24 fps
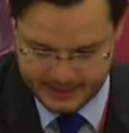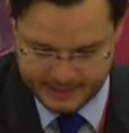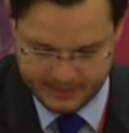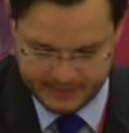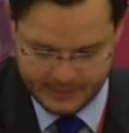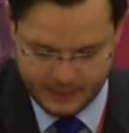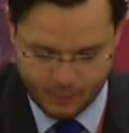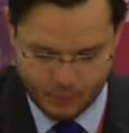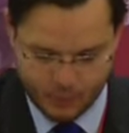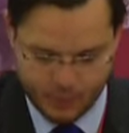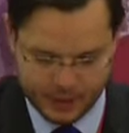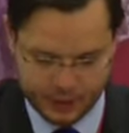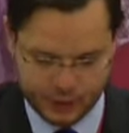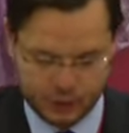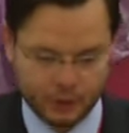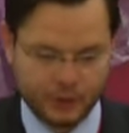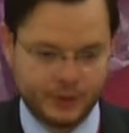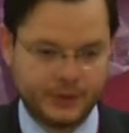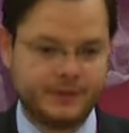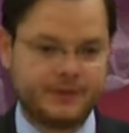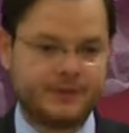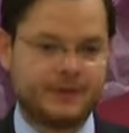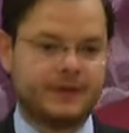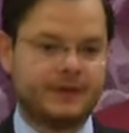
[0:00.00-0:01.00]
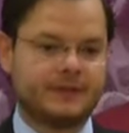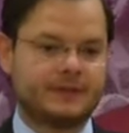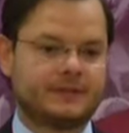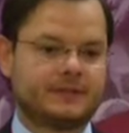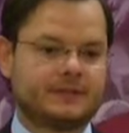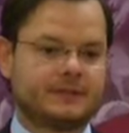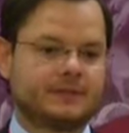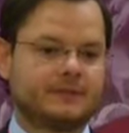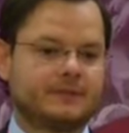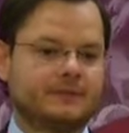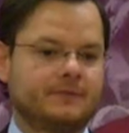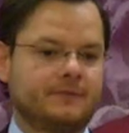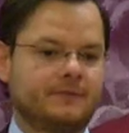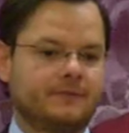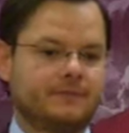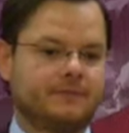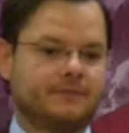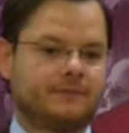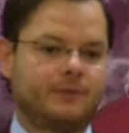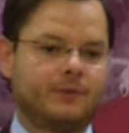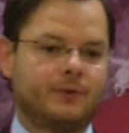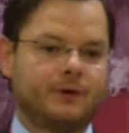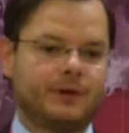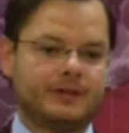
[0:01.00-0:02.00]
that we're doing this
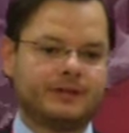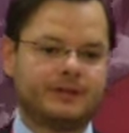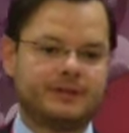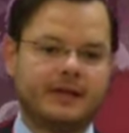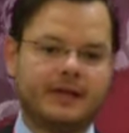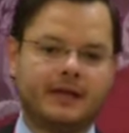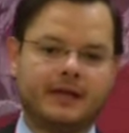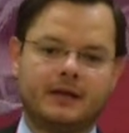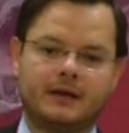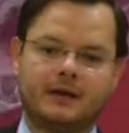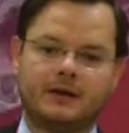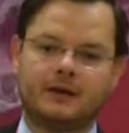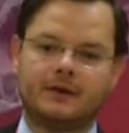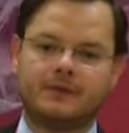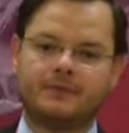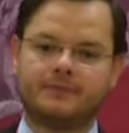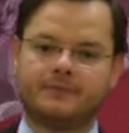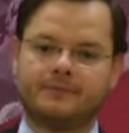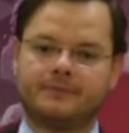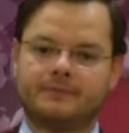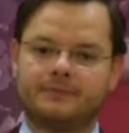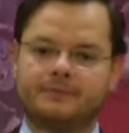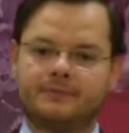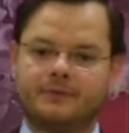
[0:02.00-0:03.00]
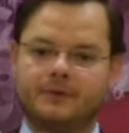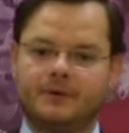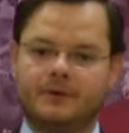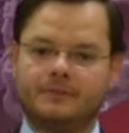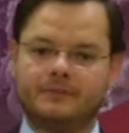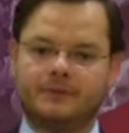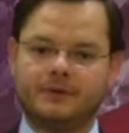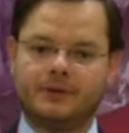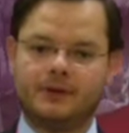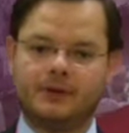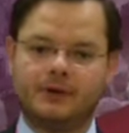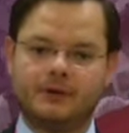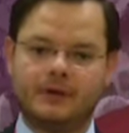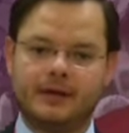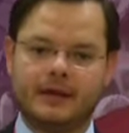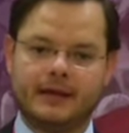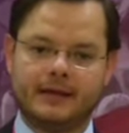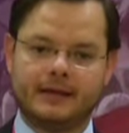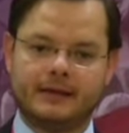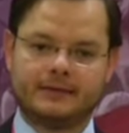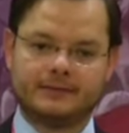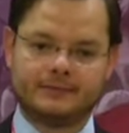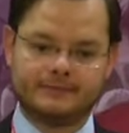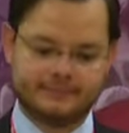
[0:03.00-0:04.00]
for the sake of, you know,
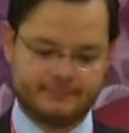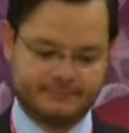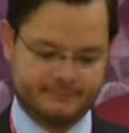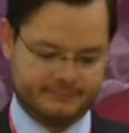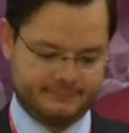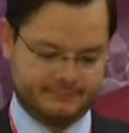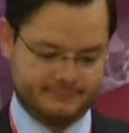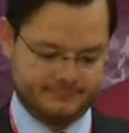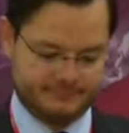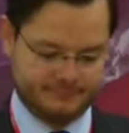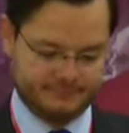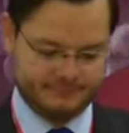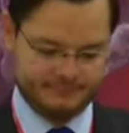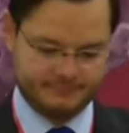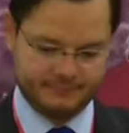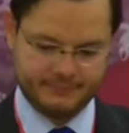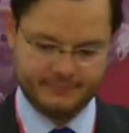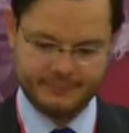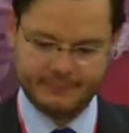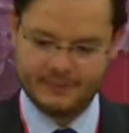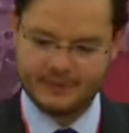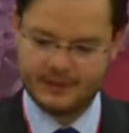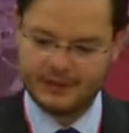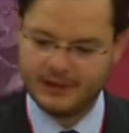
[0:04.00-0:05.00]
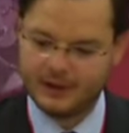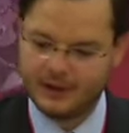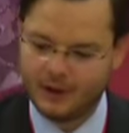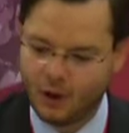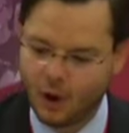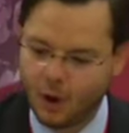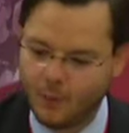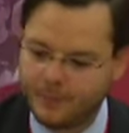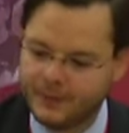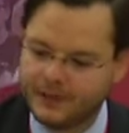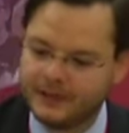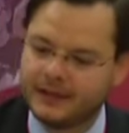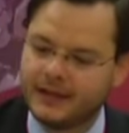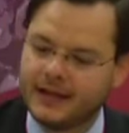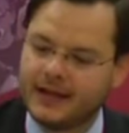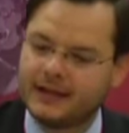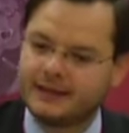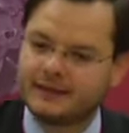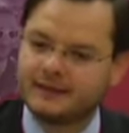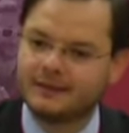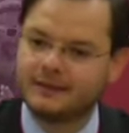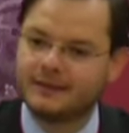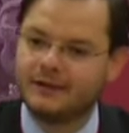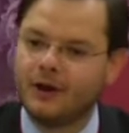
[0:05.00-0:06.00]
like hoping
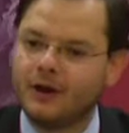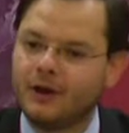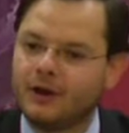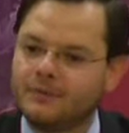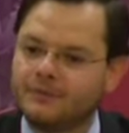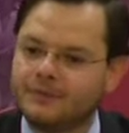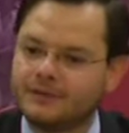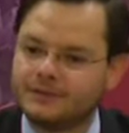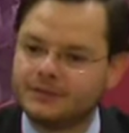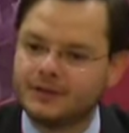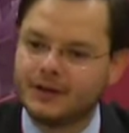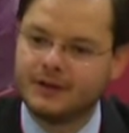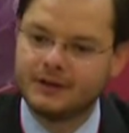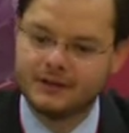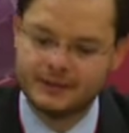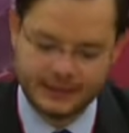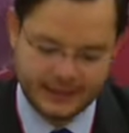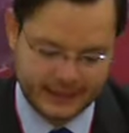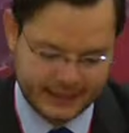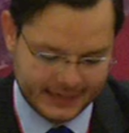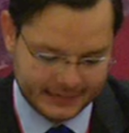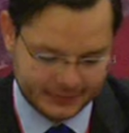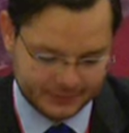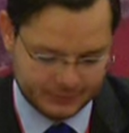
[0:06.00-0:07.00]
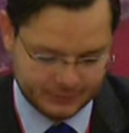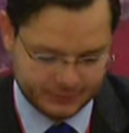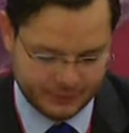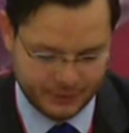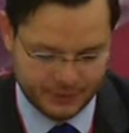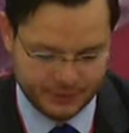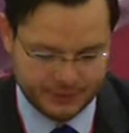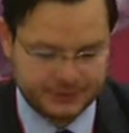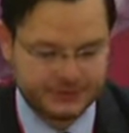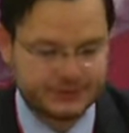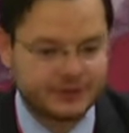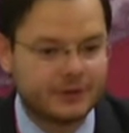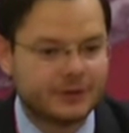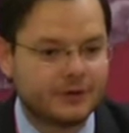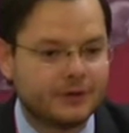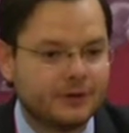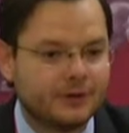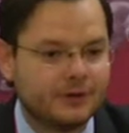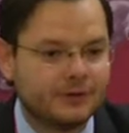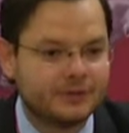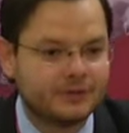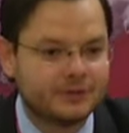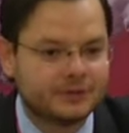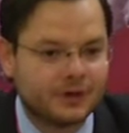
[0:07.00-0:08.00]
that all of a sudden the Castro brothers are
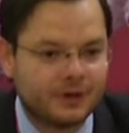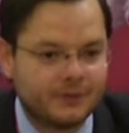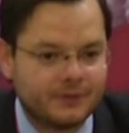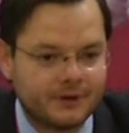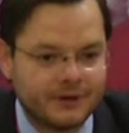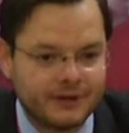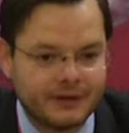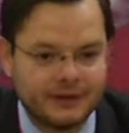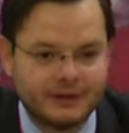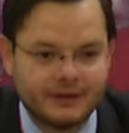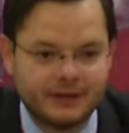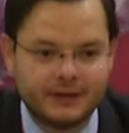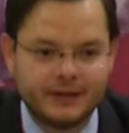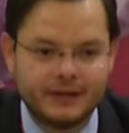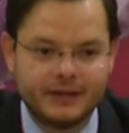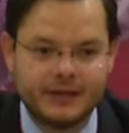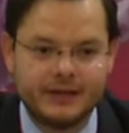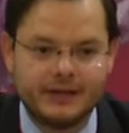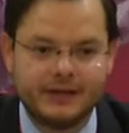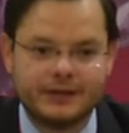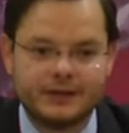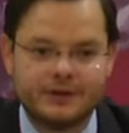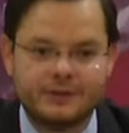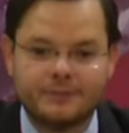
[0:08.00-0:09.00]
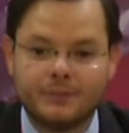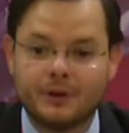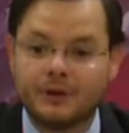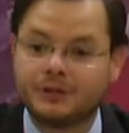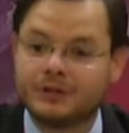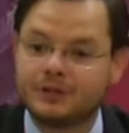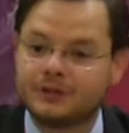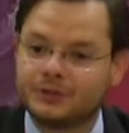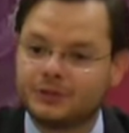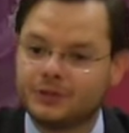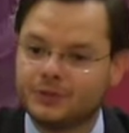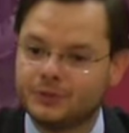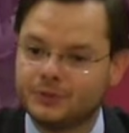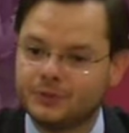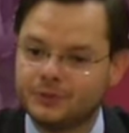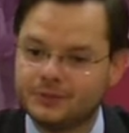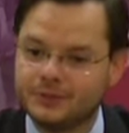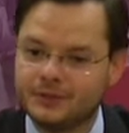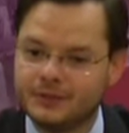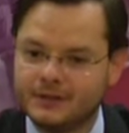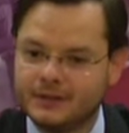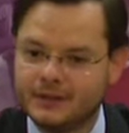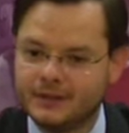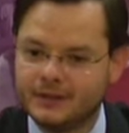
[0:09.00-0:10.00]
gonna discover their inner Montesquieu
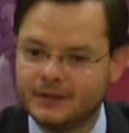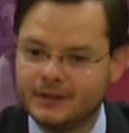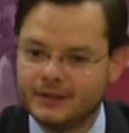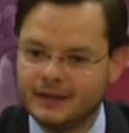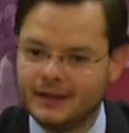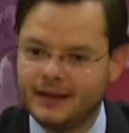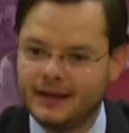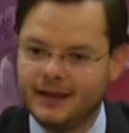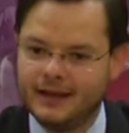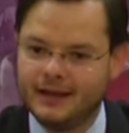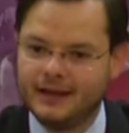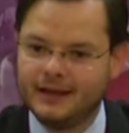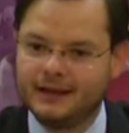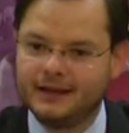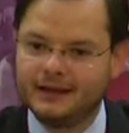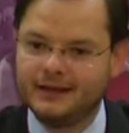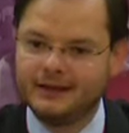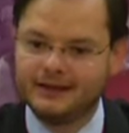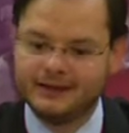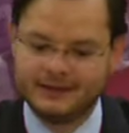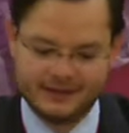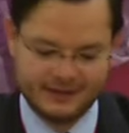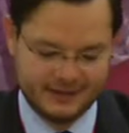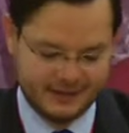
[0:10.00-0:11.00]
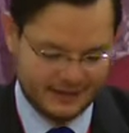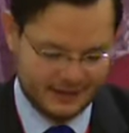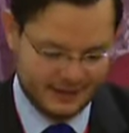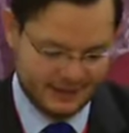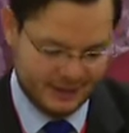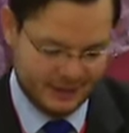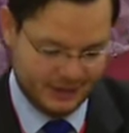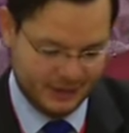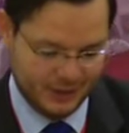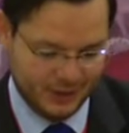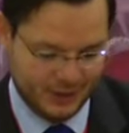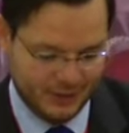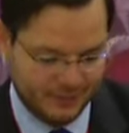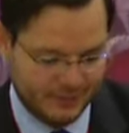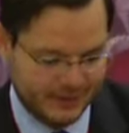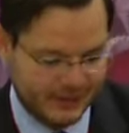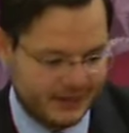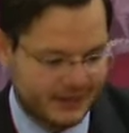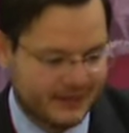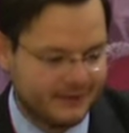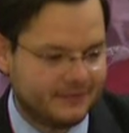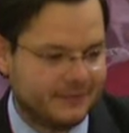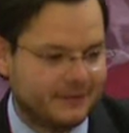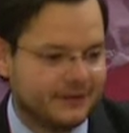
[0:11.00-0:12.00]
and, you know,
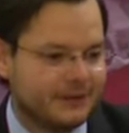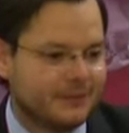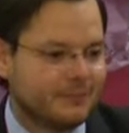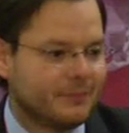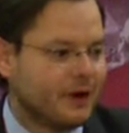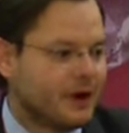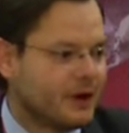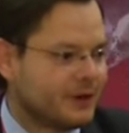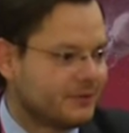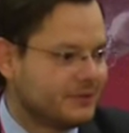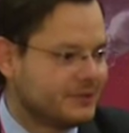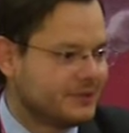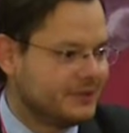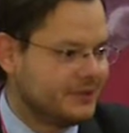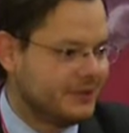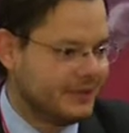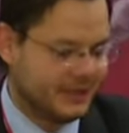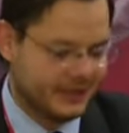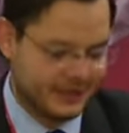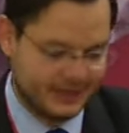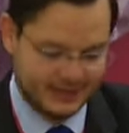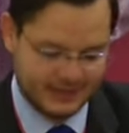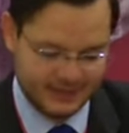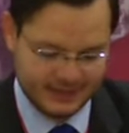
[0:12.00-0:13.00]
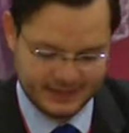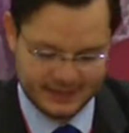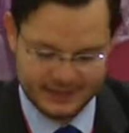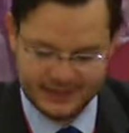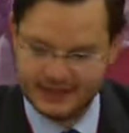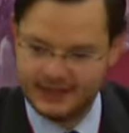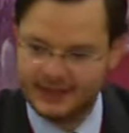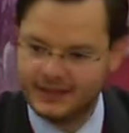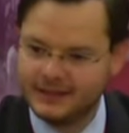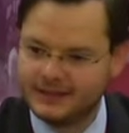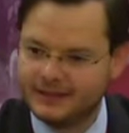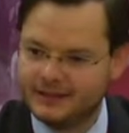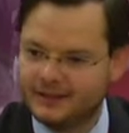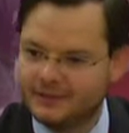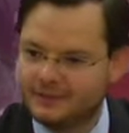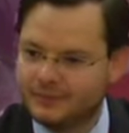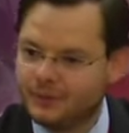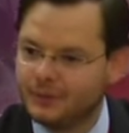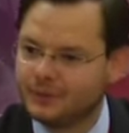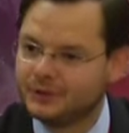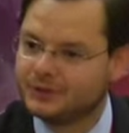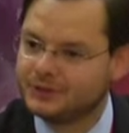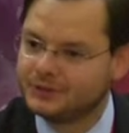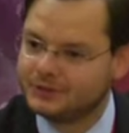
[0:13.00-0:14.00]
believe in democracy and the
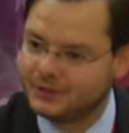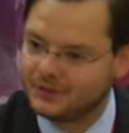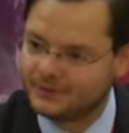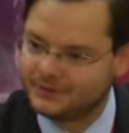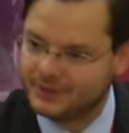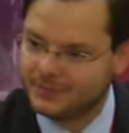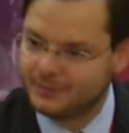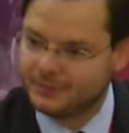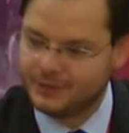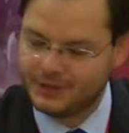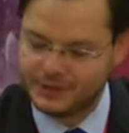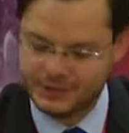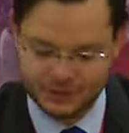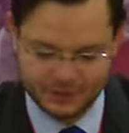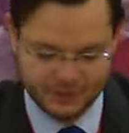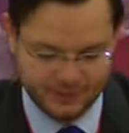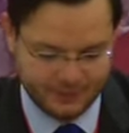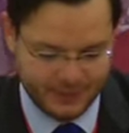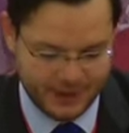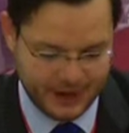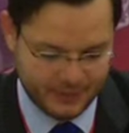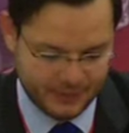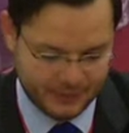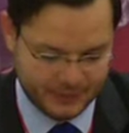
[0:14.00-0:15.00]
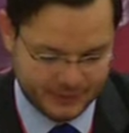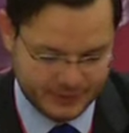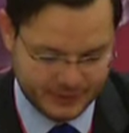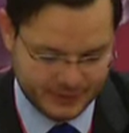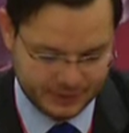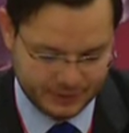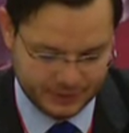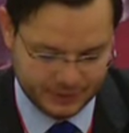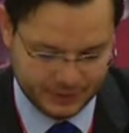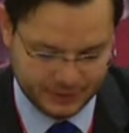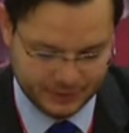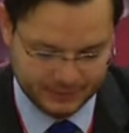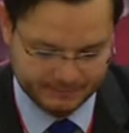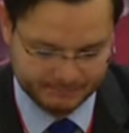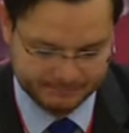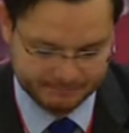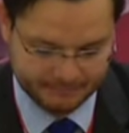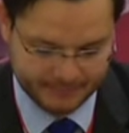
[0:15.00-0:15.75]
wonders of separation of powers and so on.